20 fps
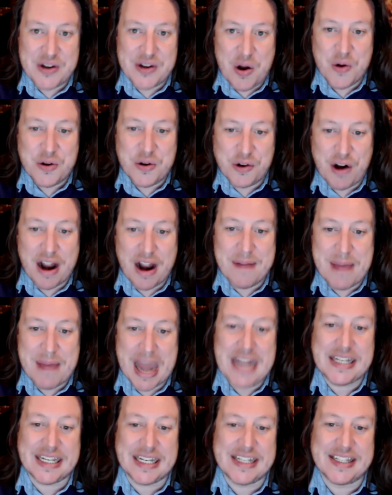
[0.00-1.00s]
non-crime
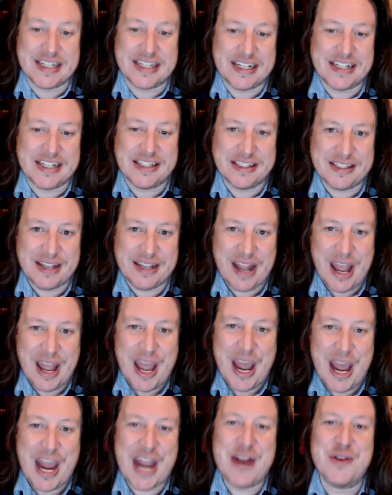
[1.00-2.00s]
hate incidents
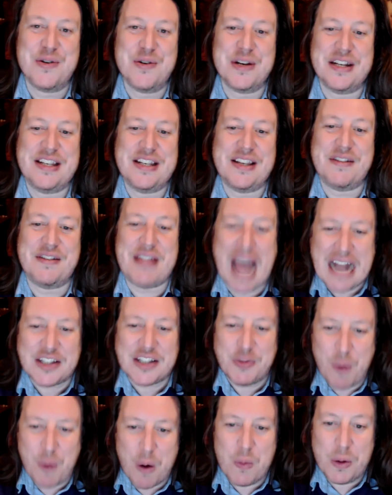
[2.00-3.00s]
in order to
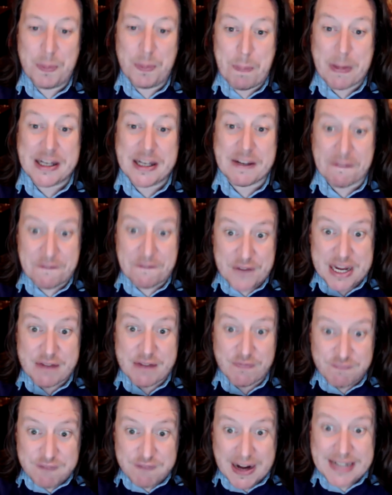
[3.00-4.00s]
that's what will defeat
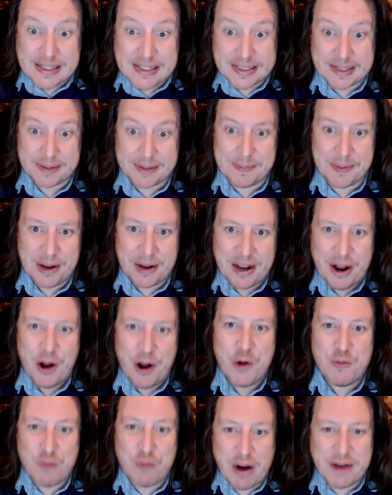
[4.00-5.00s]
racism
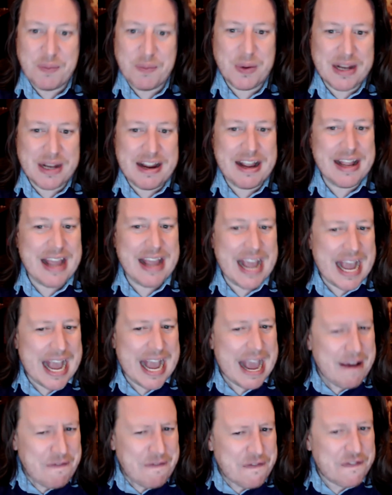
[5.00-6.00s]
right well
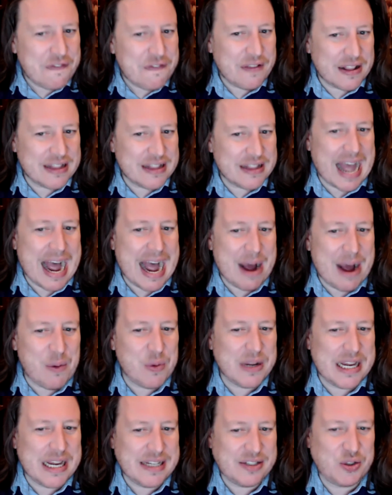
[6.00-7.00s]
if that
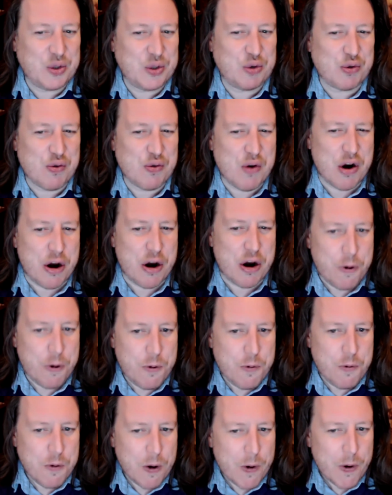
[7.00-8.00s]
is
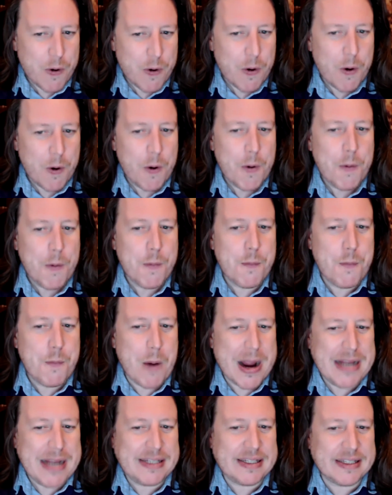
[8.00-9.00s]
true
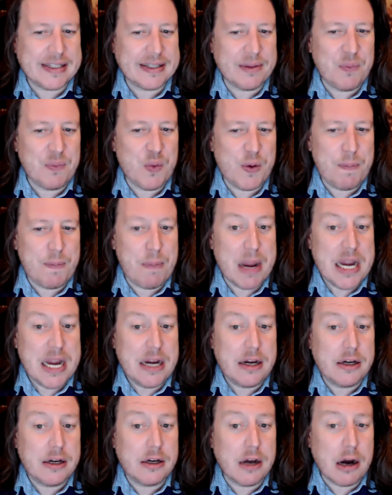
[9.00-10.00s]
racism would be
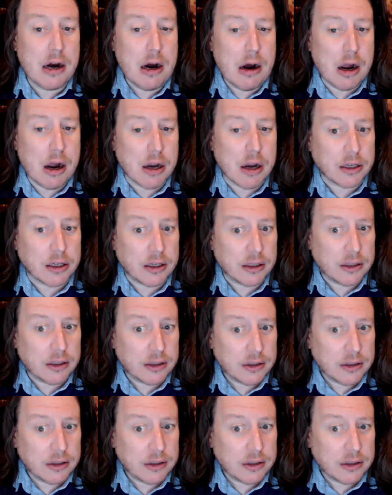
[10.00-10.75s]
gone